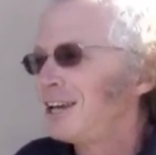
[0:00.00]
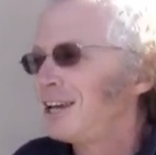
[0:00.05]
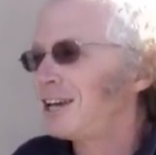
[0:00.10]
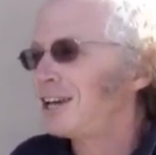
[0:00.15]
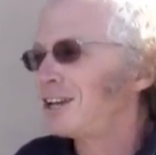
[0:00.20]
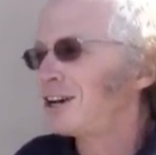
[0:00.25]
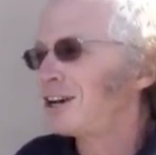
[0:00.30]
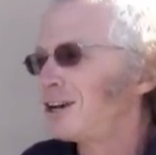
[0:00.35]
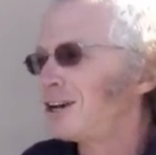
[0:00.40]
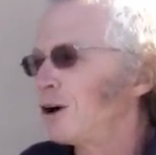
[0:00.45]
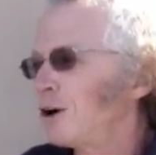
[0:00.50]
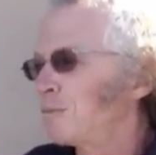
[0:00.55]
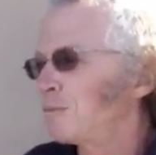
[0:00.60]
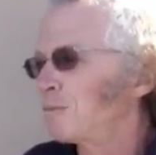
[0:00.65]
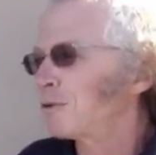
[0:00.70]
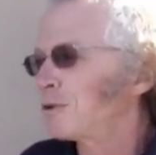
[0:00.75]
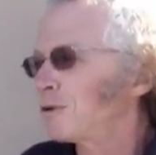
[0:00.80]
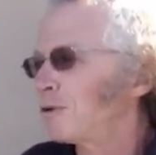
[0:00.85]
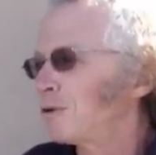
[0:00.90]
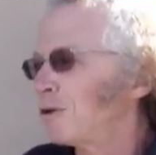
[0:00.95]
and I hope
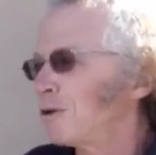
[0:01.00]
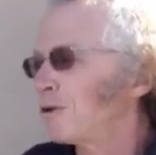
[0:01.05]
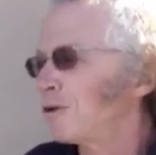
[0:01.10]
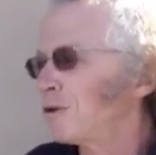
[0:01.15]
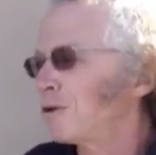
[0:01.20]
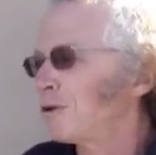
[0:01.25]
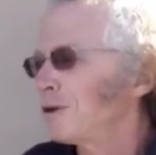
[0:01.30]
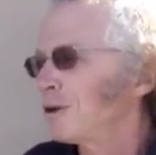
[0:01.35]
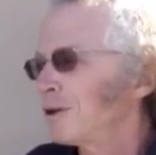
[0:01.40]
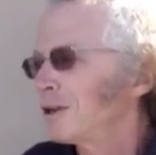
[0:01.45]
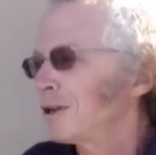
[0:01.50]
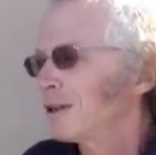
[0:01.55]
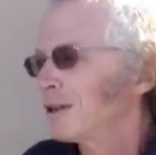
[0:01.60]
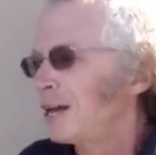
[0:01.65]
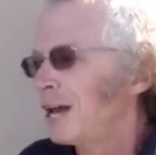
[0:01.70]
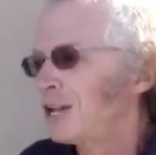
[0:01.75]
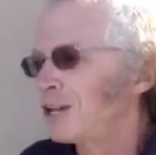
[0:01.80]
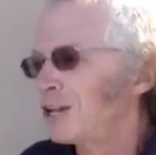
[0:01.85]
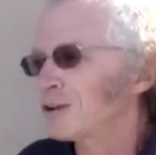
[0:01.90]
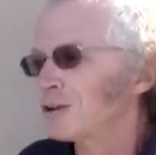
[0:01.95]
you all
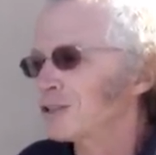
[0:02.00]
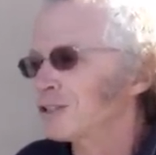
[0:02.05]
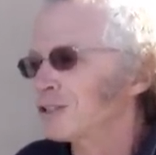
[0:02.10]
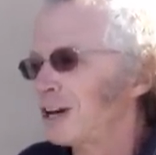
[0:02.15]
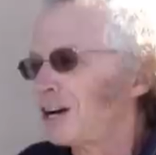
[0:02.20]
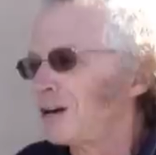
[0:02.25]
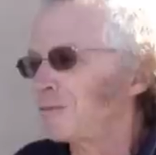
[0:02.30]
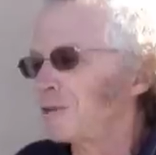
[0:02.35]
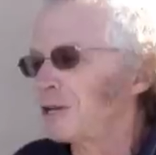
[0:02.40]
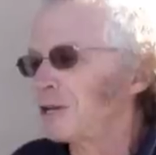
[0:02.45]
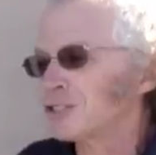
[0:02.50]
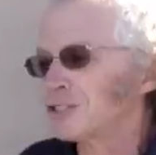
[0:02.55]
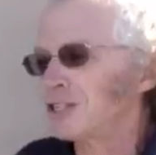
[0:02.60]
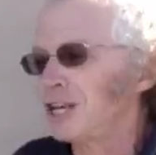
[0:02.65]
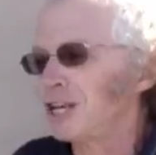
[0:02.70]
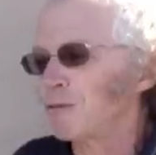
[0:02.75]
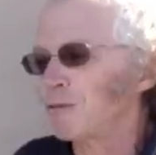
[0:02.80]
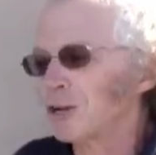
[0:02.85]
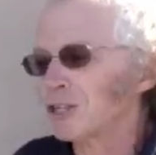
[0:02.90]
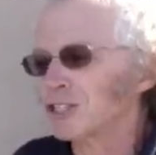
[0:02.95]
had a good time
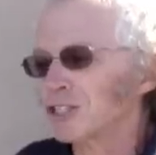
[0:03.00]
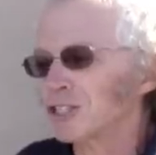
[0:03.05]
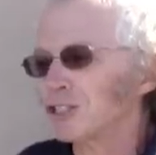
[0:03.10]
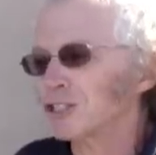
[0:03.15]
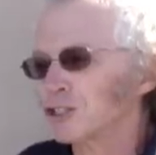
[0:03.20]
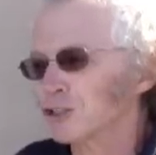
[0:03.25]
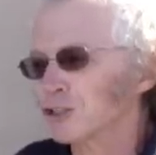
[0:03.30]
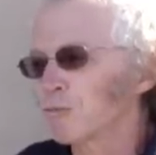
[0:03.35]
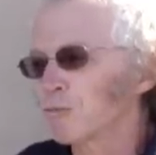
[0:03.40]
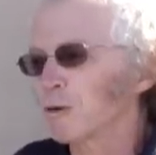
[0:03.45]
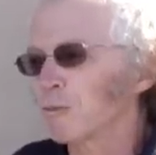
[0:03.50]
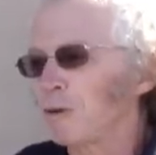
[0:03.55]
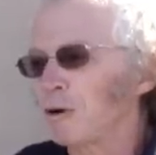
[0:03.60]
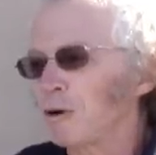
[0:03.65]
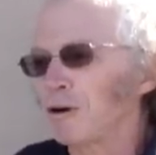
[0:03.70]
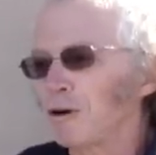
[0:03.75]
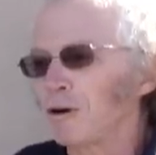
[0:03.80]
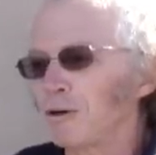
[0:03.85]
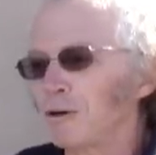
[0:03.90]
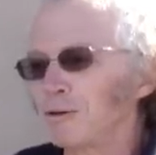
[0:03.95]
yesterday watching the Super
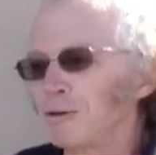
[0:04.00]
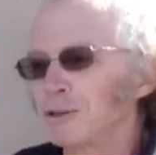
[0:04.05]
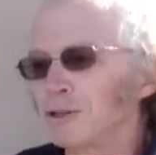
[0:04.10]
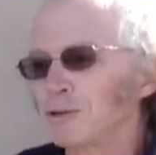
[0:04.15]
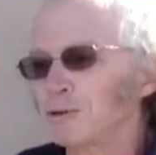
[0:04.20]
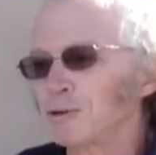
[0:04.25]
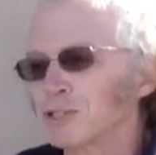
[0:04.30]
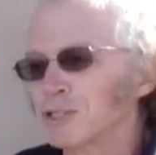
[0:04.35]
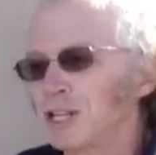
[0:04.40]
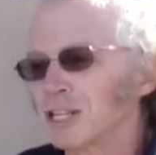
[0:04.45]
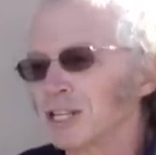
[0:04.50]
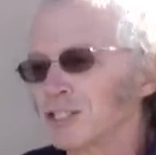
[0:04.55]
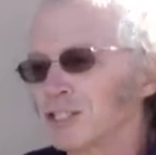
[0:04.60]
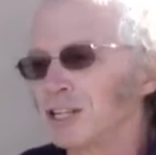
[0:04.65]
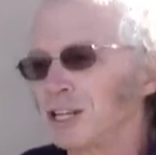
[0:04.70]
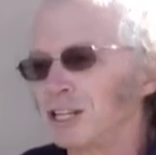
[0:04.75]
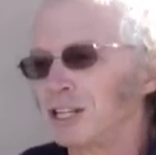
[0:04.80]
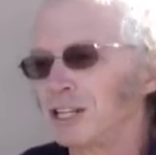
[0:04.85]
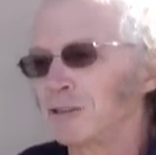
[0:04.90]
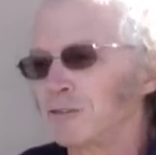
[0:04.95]
Bowl. It was an
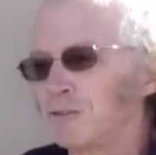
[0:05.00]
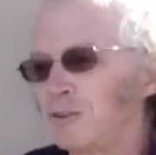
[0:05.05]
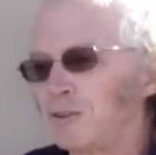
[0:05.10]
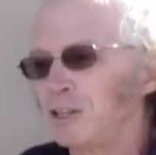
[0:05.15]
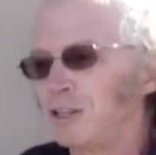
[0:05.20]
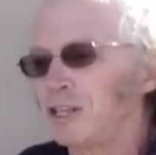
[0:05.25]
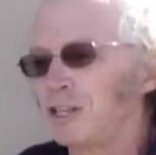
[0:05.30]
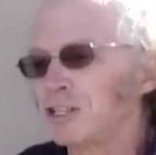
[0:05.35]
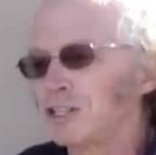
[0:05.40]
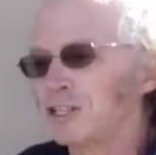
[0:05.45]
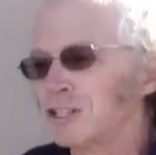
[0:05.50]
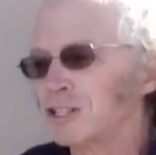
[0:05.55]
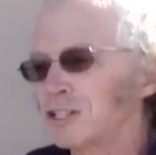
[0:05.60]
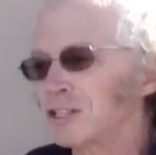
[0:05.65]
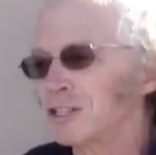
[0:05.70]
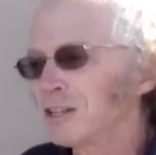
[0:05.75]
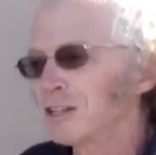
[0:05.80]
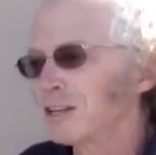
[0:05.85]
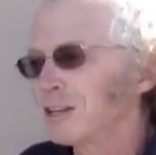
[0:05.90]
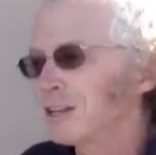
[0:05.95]
exciting finish,
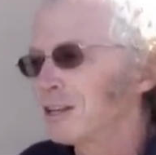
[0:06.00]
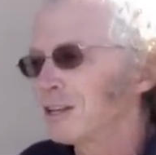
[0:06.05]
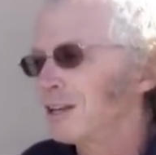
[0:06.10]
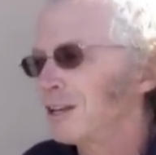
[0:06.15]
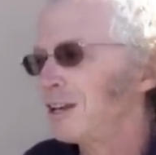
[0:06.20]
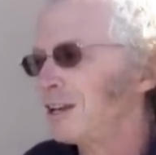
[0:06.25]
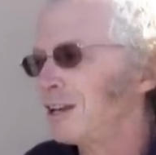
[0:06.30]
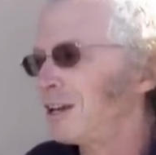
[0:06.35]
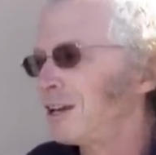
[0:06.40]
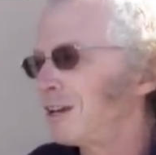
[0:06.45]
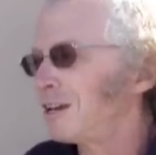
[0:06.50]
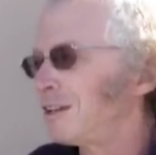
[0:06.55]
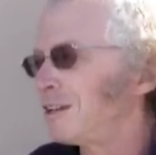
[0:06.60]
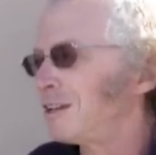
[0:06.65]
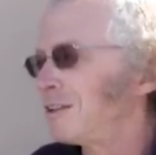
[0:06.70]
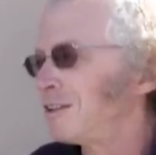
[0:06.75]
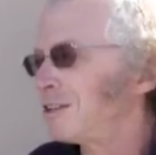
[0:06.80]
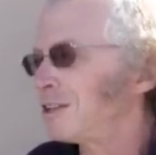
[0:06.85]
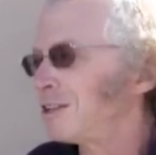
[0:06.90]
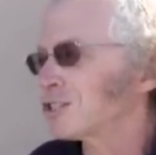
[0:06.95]

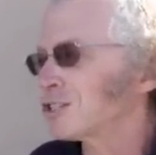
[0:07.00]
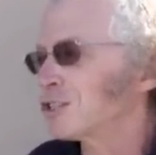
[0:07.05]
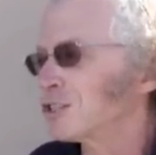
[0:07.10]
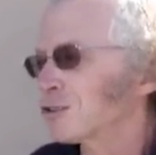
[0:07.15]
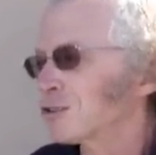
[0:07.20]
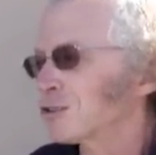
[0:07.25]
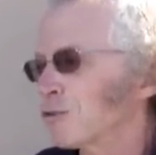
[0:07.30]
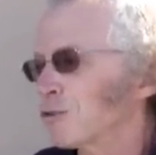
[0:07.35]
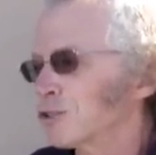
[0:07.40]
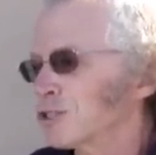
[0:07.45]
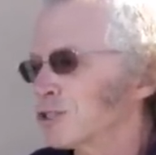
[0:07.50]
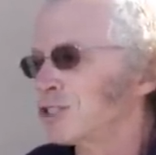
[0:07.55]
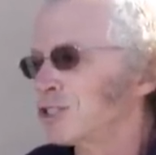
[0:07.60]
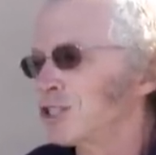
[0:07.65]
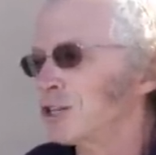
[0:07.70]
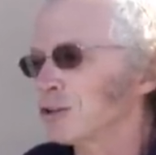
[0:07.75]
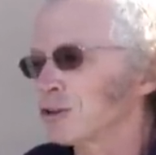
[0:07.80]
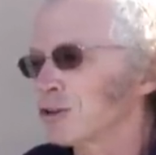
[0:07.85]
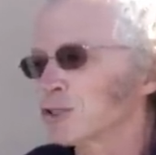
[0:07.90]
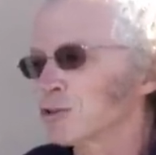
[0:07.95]
and of course the
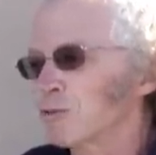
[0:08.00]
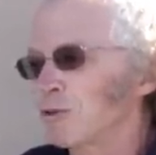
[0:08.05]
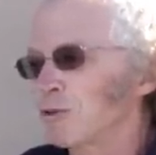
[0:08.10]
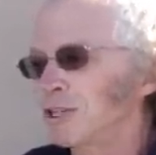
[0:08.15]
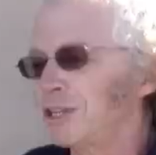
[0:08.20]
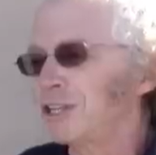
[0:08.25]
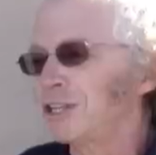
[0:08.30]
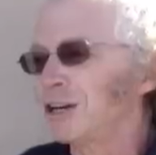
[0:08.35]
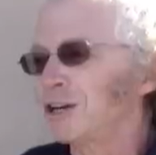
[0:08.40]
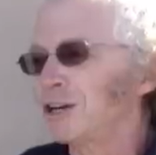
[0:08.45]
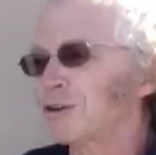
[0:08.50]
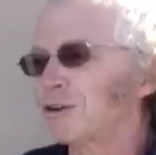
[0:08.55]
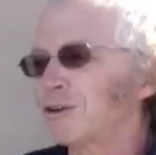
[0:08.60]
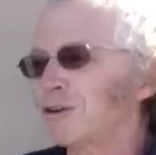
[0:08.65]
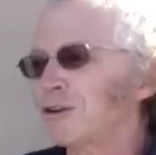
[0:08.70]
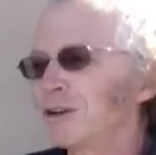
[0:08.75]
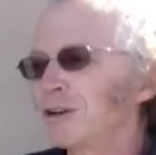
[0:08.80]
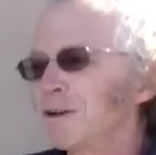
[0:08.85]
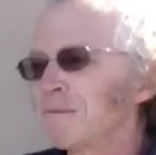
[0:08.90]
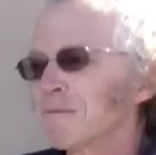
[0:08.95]
Steelers won
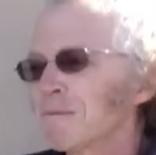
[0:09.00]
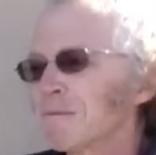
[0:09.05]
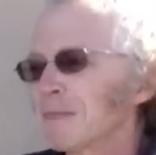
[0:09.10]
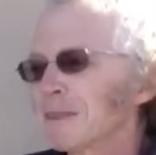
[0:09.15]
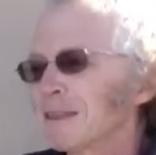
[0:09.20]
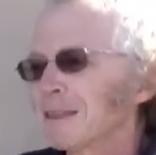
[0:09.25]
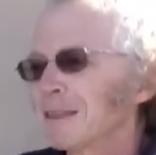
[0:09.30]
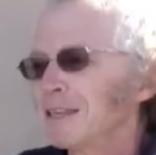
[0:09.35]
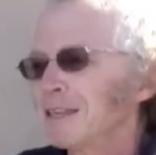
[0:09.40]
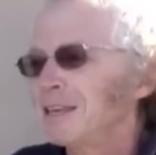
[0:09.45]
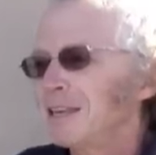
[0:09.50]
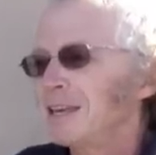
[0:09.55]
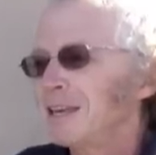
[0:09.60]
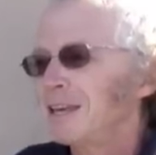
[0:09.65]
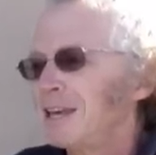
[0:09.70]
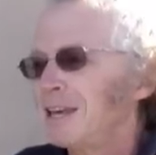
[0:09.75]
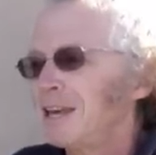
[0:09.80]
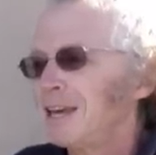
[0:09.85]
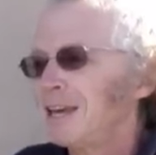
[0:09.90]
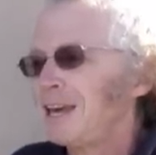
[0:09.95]
another
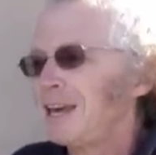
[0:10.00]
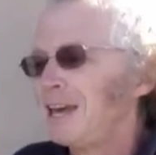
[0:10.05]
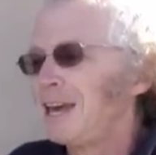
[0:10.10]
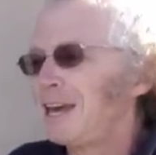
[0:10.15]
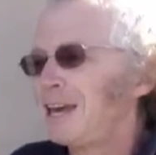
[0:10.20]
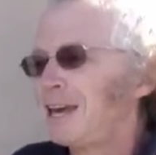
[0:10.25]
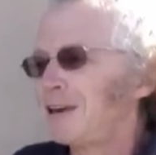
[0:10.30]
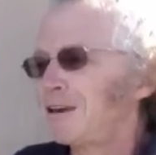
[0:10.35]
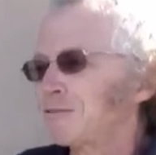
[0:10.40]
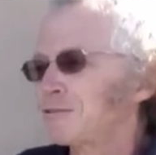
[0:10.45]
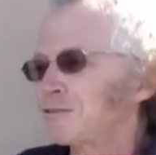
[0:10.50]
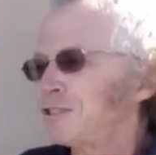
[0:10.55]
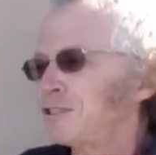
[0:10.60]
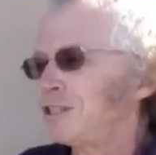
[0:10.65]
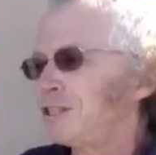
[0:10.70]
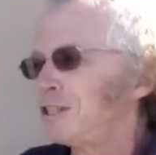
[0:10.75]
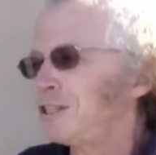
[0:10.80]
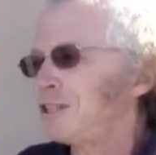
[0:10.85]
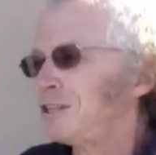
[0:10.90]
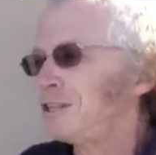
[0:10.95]

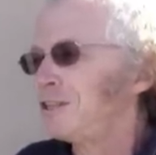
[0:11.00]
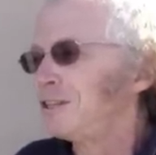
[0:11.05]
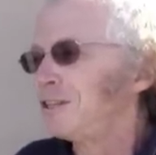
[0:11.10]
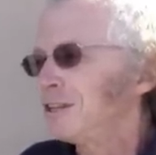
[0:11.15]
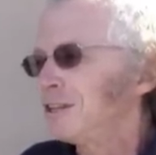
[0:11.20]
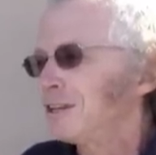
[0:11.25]
NFC